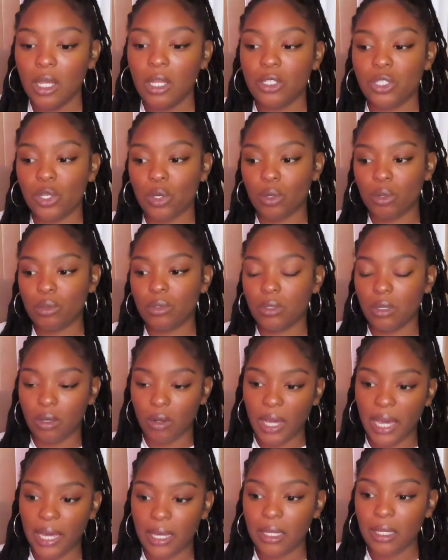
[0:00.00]
So,
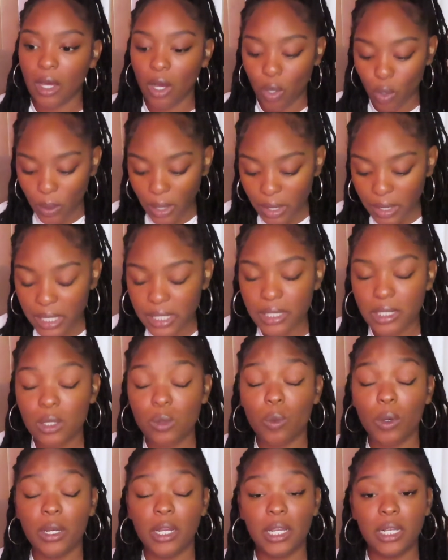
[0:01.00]
okay, Aquarius
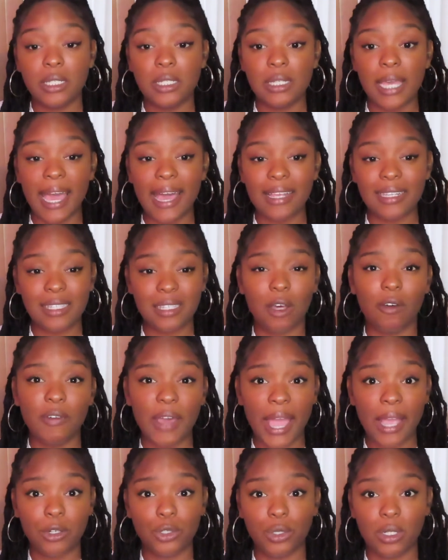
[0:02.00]
is wanting us to
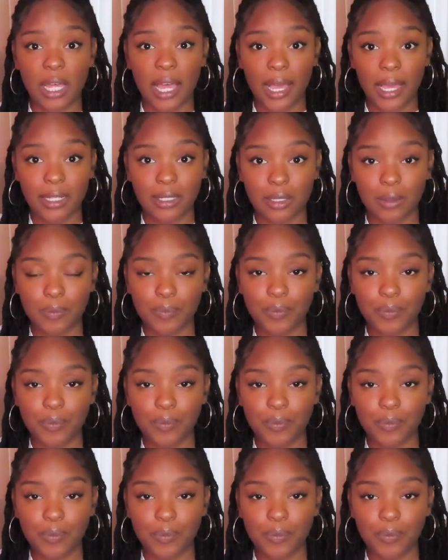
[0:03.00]
self-actualize,